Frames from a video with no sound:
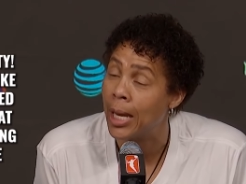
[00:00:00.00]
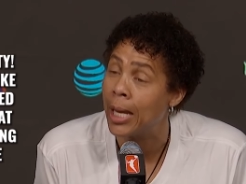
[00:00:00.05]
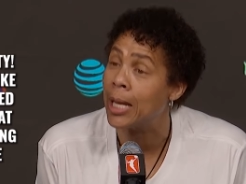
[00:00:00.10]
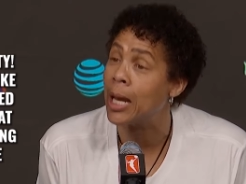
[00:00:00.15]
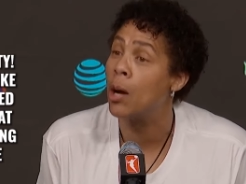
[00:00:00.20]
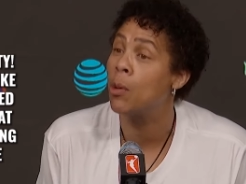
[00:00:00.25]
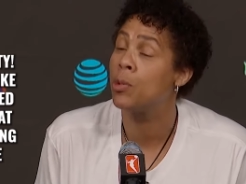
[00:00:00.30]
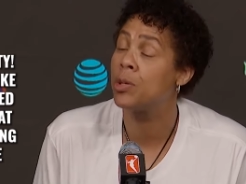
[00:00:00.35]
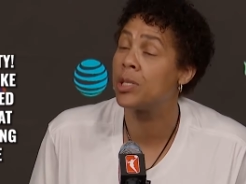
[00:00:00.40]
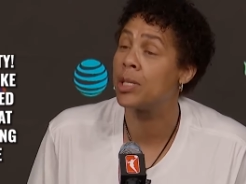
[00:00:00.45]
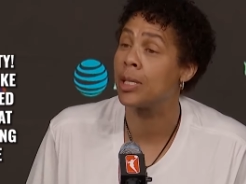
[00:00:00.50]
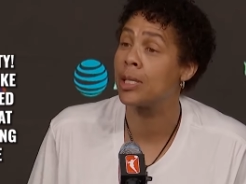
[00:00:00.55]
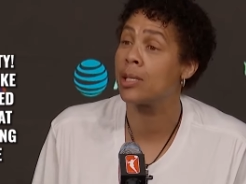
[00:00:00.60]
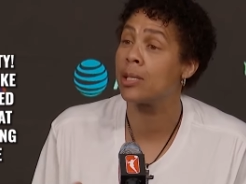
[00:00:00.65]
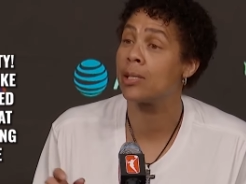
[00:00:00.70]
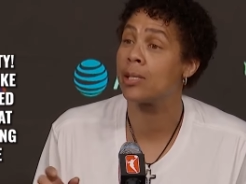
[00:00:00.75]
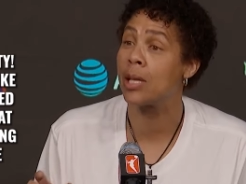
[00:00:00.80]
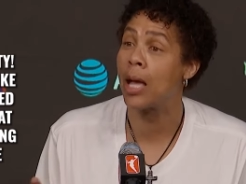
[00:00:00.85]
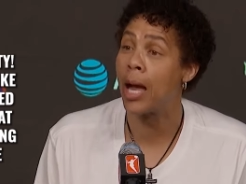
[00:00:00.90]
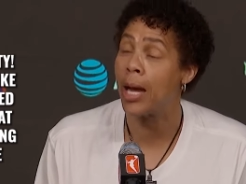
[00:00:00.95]
And I was
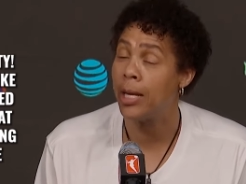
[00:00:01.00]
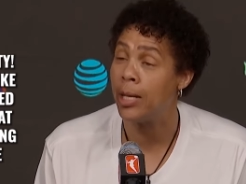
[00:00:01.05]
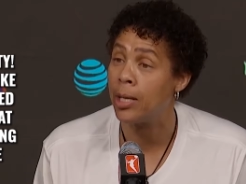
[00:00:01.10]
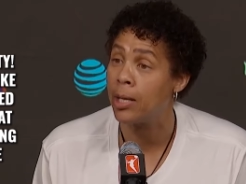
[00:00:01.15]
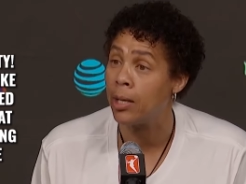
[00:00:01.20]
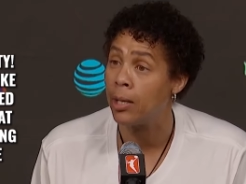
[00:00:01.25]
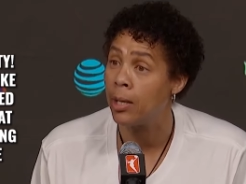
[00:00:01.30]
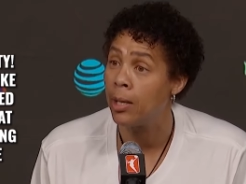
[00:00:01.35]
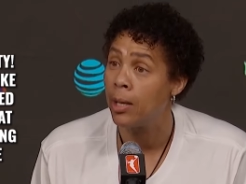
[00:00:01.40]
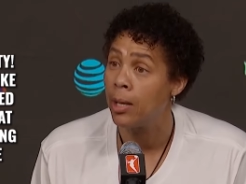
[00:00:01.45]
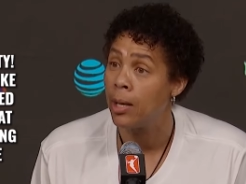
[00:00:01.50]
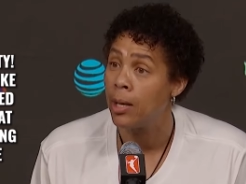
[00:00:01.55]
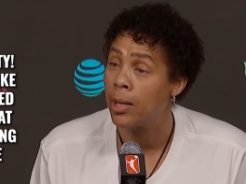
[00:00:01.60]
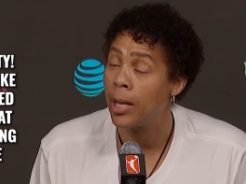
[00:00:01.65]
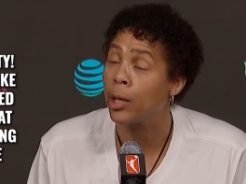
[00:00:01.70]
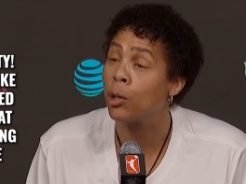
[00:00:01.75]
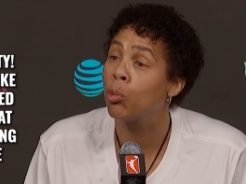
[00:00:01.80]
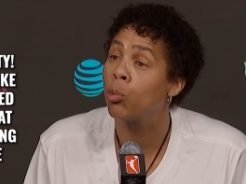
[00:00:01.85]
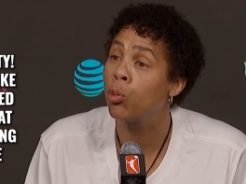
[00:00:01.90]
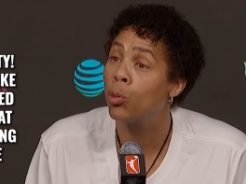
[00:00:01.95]
excited,
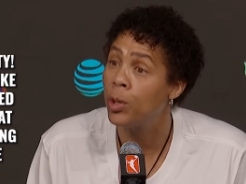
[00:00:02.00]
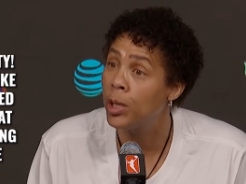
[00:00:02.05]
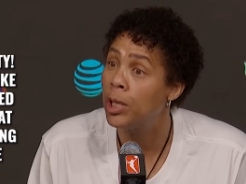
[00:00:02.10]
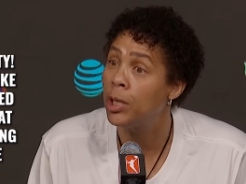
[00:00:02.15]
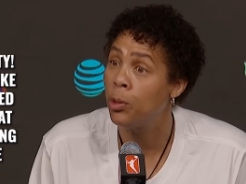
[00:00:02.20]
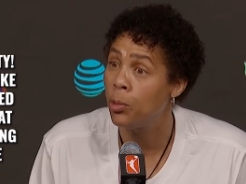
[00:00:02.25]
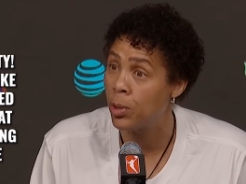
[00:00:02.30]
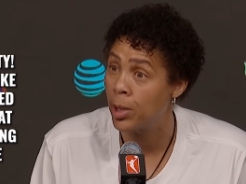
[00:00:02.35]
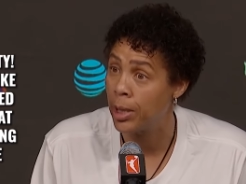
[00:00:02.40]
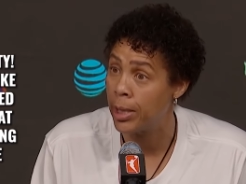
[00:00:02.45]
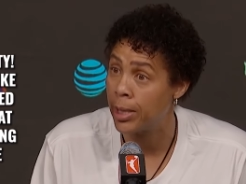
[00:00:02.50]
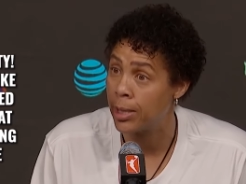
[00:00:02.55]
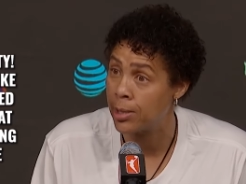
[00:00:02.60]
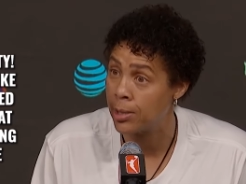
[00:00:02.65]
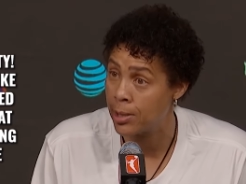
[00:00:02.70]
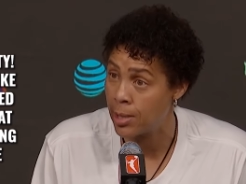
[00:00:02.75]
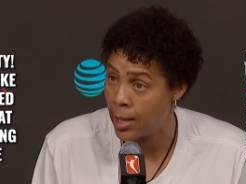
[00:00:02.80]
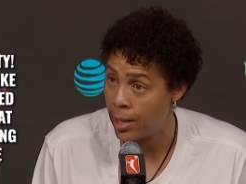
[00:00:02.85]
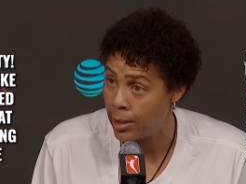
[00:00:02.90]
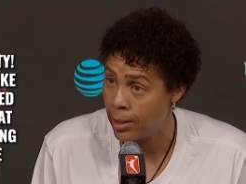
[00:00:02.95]
like really, really
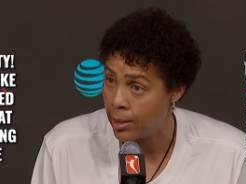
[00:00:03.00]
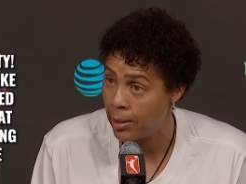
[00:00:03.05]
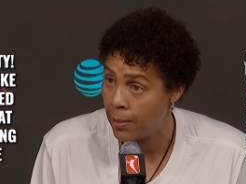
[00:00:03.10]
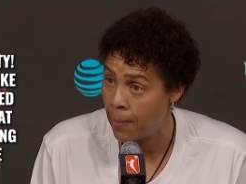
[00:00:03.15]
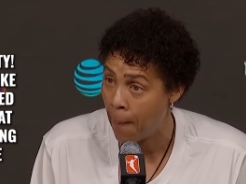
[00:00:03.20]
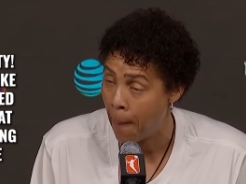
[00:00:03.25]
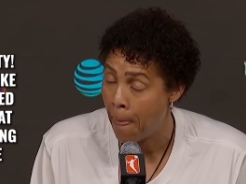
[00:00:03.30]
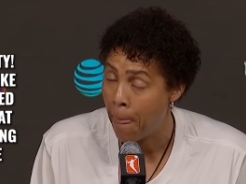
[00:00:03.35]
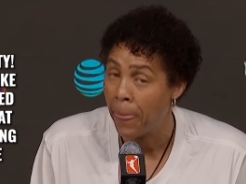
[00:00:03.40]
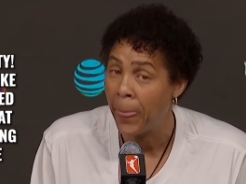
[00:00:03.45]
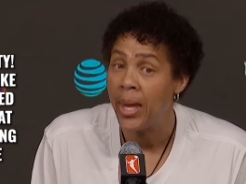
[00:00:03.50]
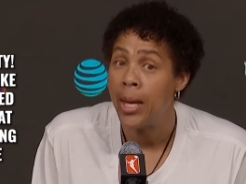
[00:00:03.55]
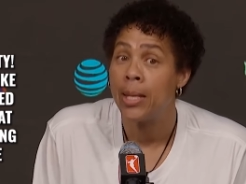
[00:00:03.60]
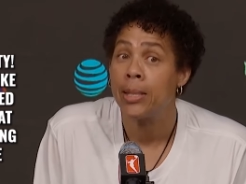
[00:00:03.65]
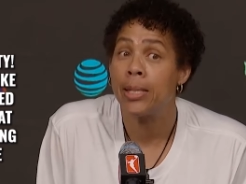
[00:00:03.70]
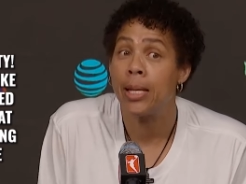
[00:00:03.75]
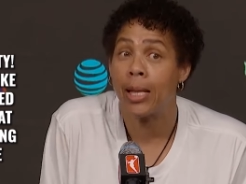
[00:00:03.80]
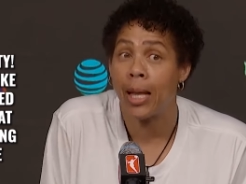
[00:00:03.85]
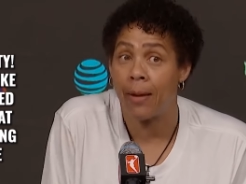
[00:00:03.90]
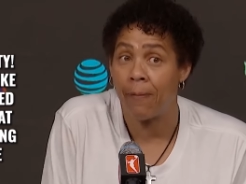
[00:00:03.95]
excited,
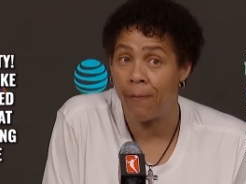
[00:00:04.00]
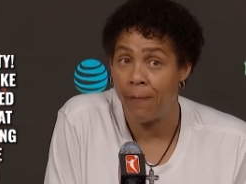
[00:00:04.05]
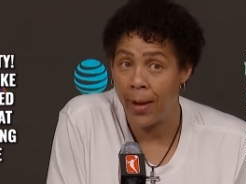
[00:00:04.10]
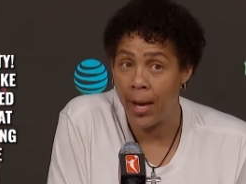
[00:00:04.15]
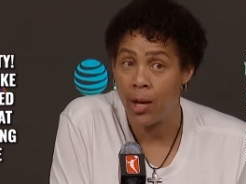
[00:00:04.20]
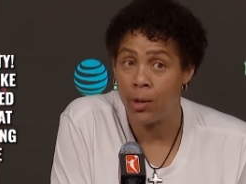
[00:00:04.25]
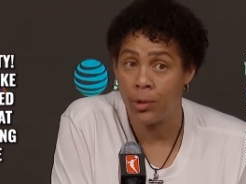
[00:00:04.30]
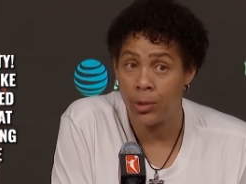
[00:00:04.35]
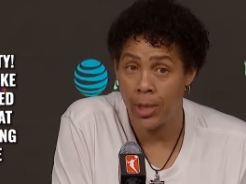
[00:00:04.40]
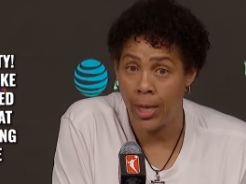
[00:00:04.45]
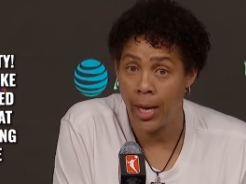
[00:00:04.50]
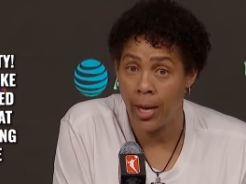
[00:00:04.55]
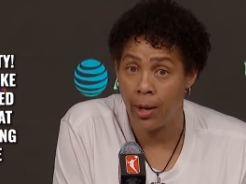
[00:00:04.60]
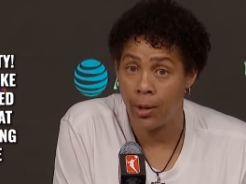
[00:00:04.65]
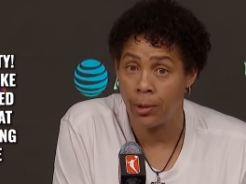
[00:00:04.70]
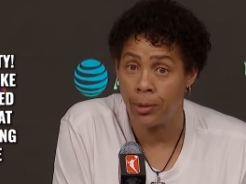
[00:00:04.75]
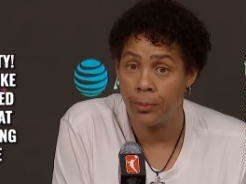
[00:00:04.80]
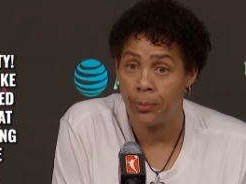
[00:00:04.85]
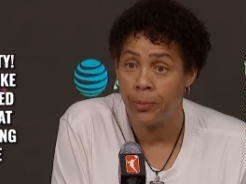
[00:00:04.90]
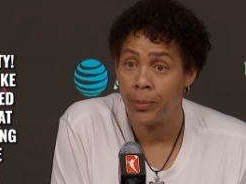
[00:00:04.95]
till I found
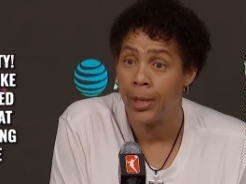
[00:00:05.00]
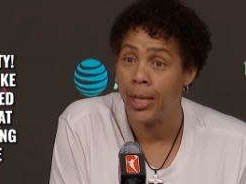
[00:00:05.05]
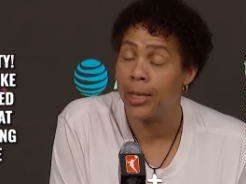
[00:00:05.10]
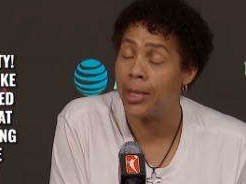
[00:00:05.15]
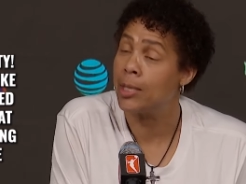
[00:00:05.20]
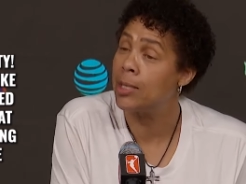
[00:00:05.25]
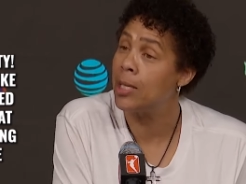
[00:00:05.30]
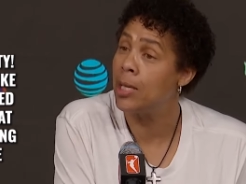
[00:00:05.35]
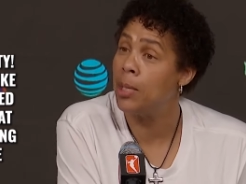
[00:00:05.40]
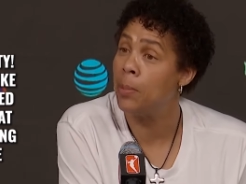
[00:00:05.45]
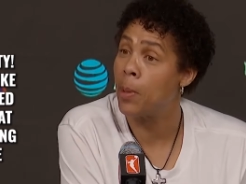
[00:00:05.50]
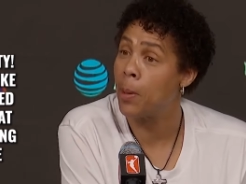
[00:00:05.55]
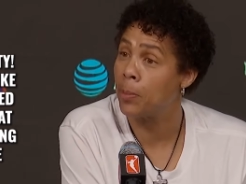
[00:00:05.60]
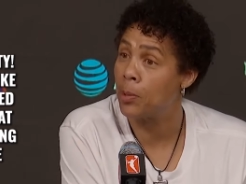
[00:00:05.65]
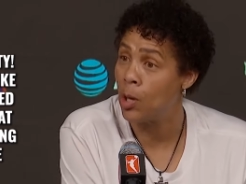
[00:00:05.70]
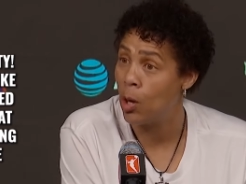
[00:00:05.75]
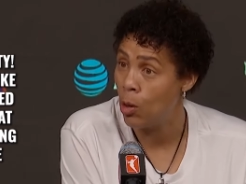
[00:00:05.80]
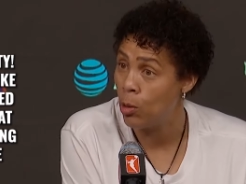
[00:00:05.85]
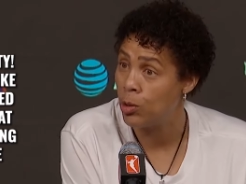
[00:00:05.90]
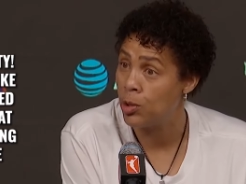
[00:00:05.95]
out that the team I'm
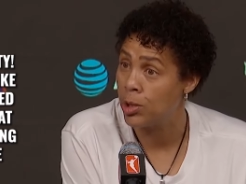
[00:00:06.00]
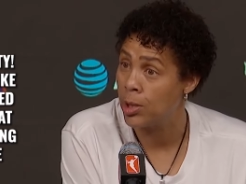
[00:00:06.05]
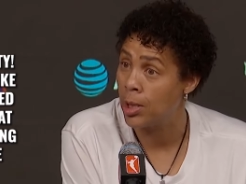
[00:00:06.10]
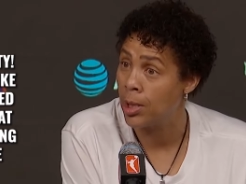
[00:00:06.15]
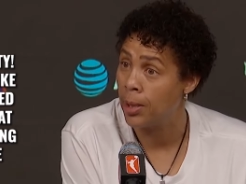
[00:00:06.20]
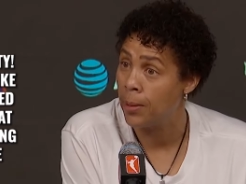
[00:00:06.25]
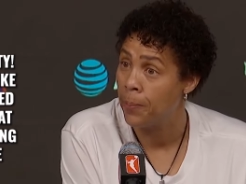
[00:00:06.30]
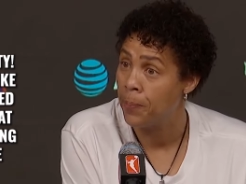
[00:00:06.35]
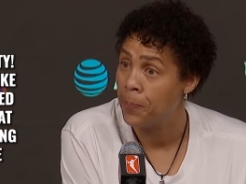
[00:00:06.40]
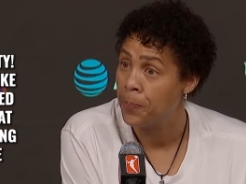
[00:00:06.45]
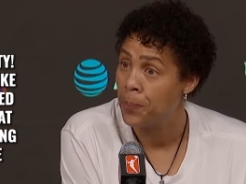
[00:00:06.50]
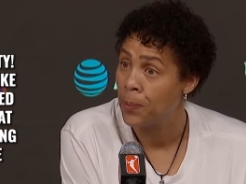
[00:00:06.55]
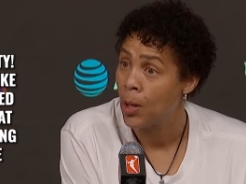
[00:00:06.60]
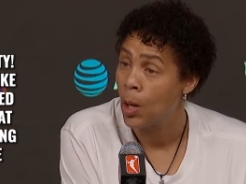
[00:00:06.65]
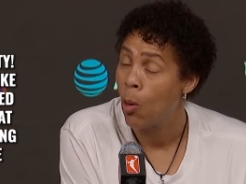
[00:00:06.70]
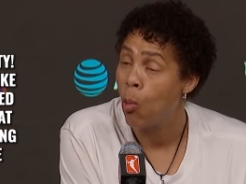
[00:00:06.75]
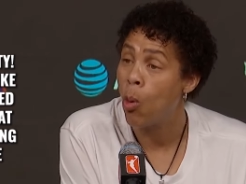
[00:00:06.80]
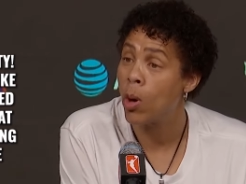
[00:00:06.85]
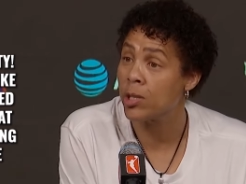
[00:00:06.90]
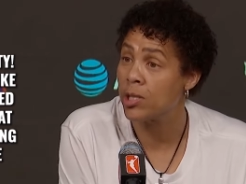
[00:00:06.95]
coaching
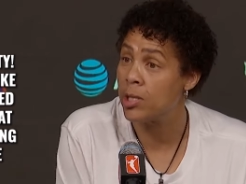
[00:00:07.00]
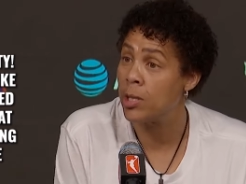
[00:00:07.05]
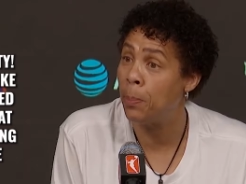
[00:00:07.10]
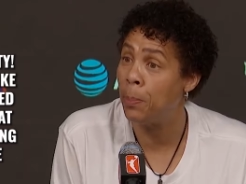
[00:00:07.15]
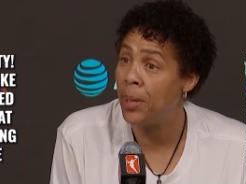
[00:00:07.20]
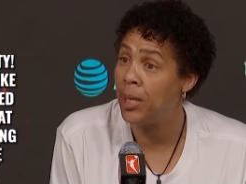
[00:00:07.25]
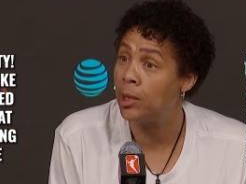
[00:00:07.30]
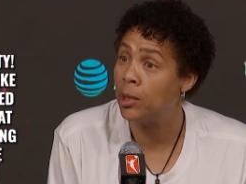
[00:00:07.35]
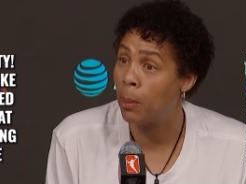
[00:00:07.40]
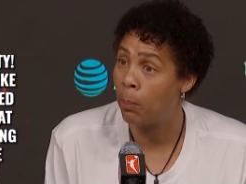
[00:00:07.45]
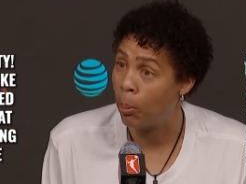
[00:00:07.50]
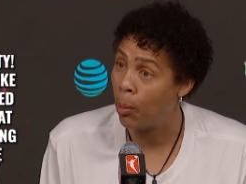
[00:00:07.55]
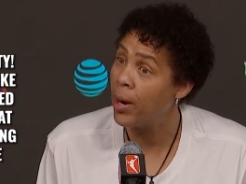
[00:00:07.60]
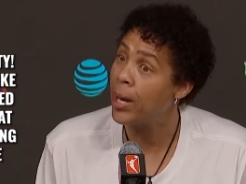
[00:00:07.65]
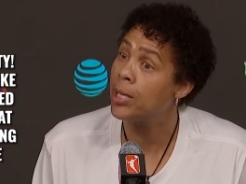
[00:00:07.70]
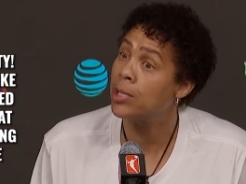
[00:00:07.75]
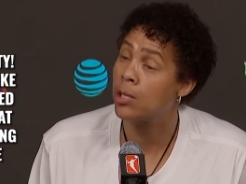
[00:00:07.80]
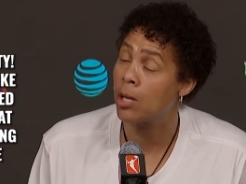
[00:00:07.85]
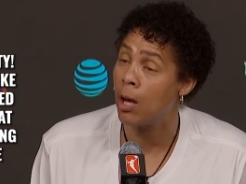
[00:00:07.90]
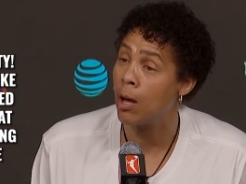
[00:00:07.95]
wants to beat the
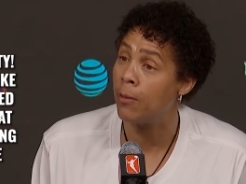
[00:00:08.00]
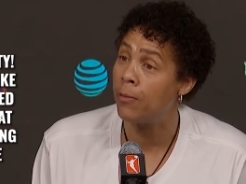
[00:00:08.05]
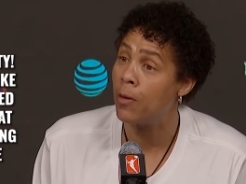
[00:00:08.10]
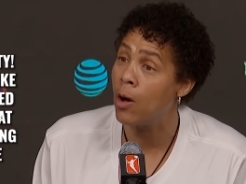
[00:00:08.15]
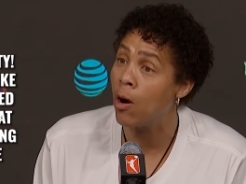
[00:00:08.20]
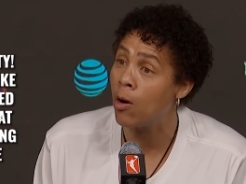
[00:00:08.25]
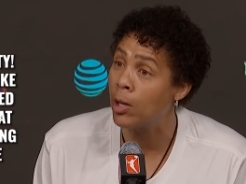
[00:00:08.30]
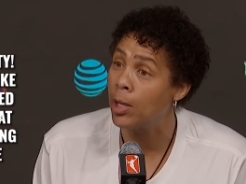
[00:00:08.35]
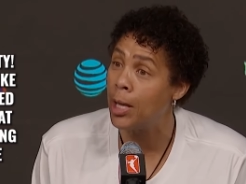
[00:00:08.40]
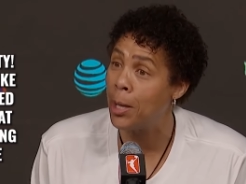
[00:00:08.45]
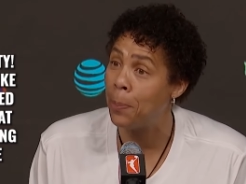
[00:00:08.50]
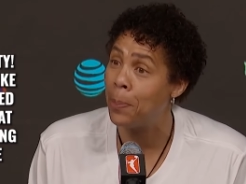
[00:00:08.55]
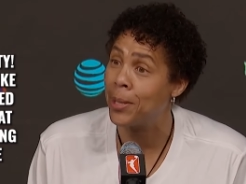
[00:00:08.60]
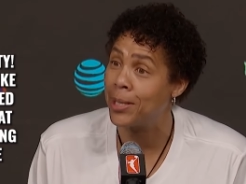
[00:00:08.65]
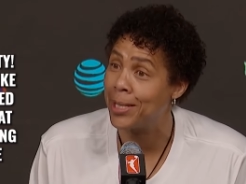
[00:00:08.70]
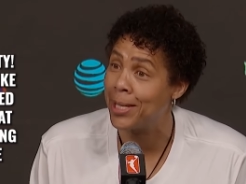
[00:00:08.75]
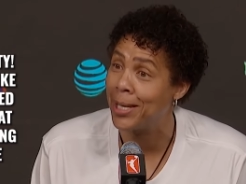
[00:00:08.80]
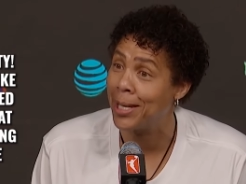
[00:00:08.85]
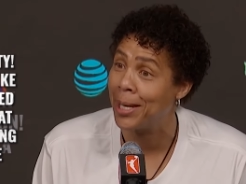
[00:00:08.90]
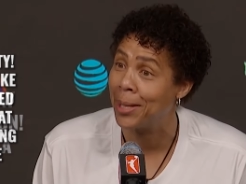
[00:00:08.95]
brakes off our Olympic
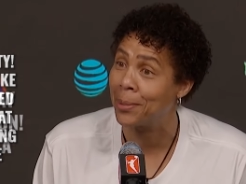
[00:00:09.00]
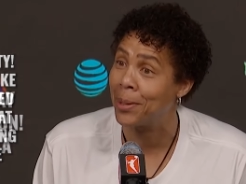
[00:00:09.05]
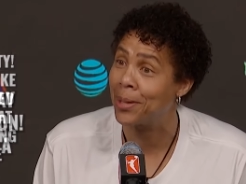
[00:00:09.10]
team.